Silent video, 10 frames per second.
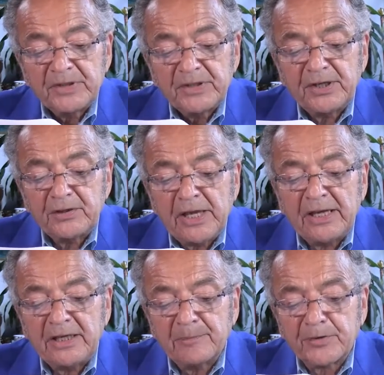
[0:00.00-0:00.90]
Kit
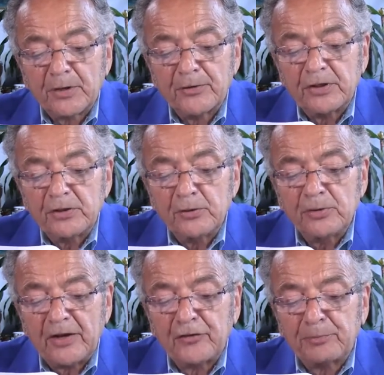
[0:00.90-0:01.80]
Yates of the
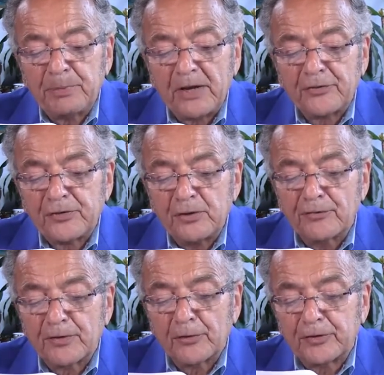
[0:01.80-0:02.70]
UK's Bath
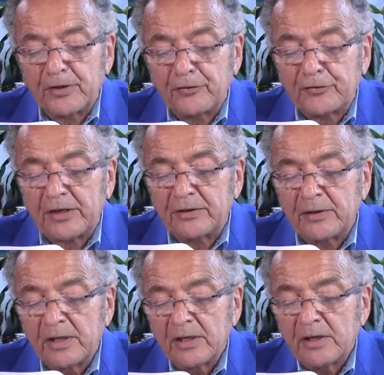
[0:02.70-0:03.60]
University
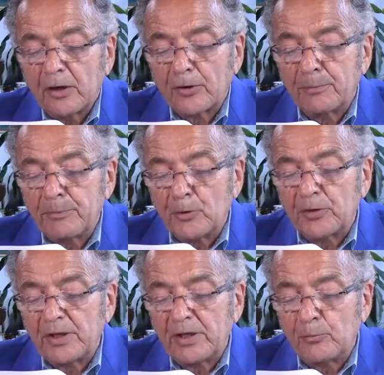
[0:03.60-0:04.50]
said herd
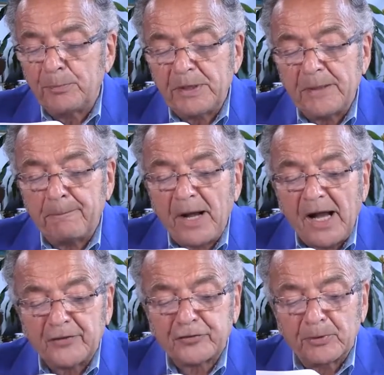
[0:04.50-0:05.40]
immunity would be
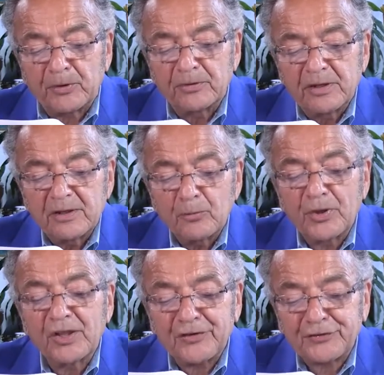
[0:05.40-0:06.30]
impossible
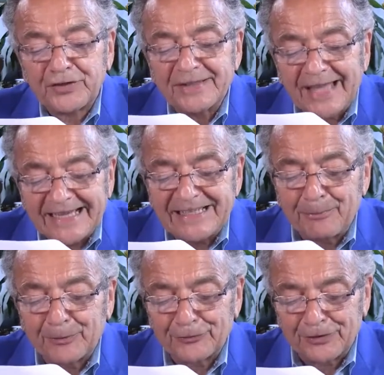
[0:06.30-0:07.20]
with less than
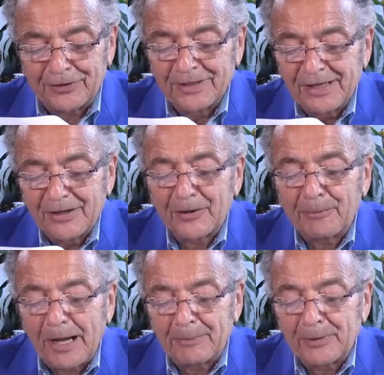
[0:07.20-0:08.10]
90% of the
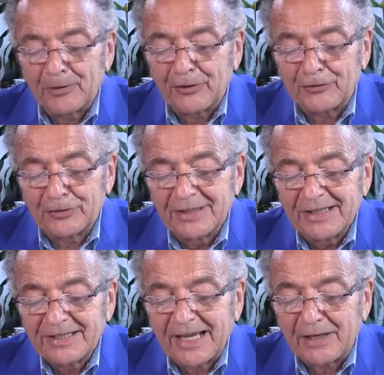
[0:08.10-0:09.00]
population
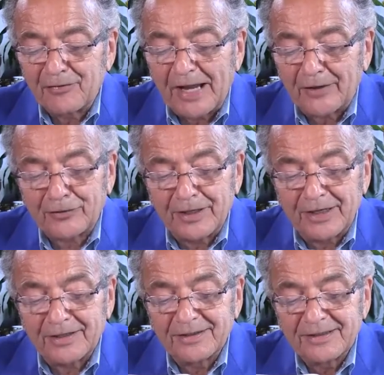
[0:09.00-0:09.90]
getting
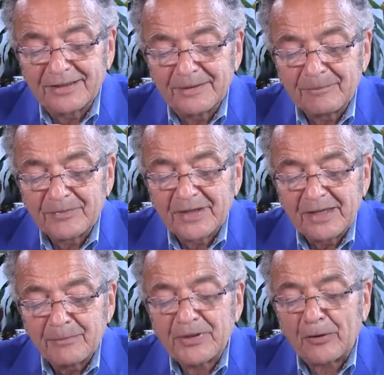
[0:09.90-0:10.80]
vaccinated.
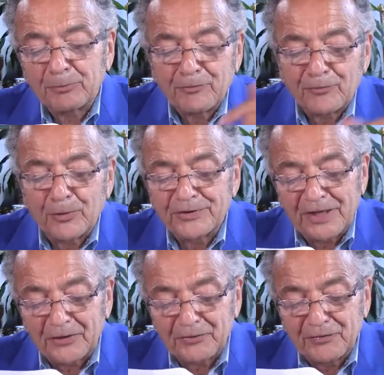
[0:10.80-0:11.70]
But that was before the
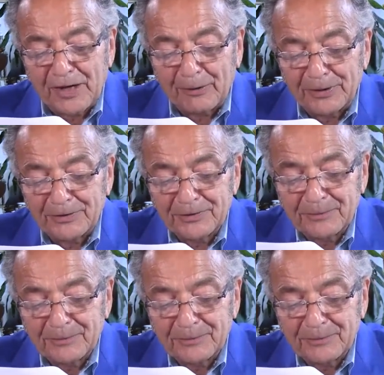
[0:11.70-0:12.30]
Delta variant.